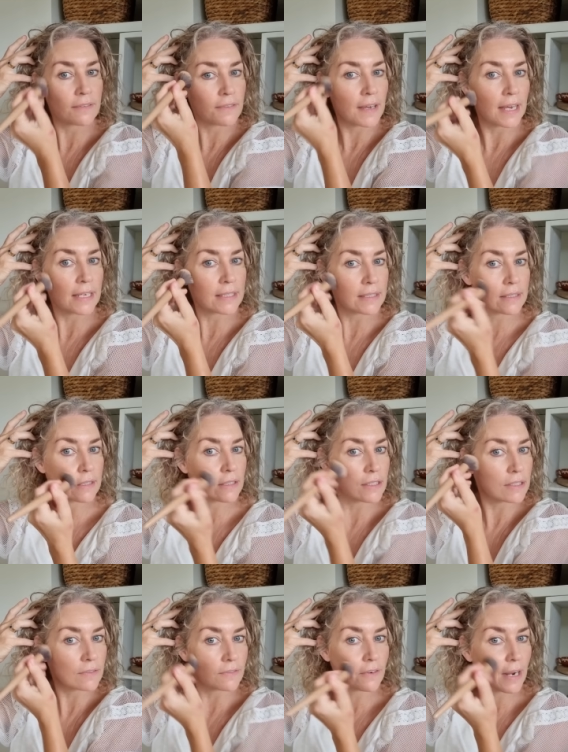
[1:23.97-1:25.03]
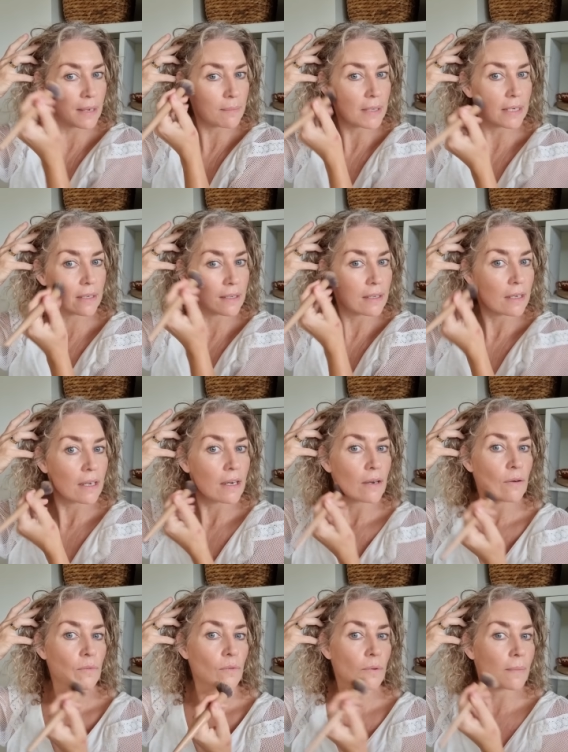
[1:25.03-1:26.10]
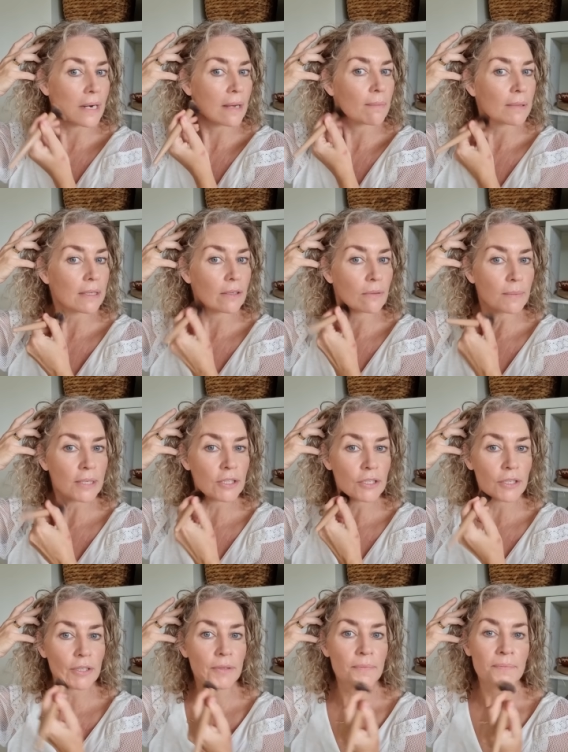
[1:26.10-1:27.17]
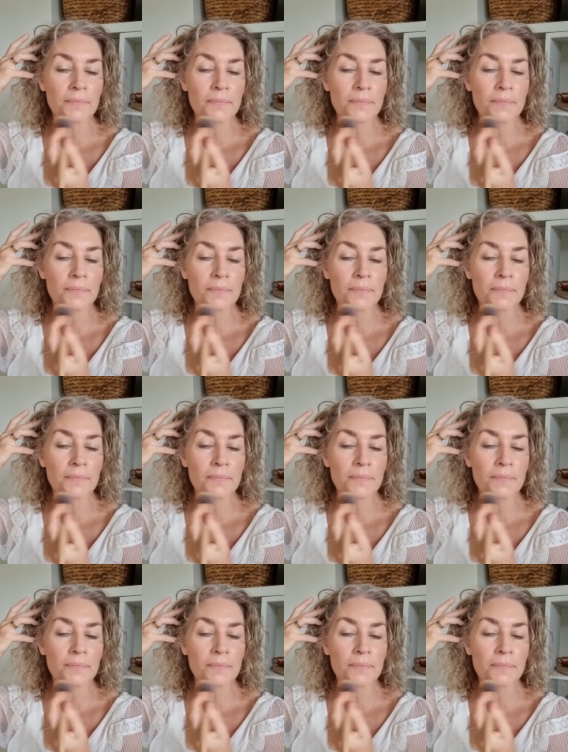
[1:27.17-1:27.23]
the face. Just frame it, warm it up a little bit too.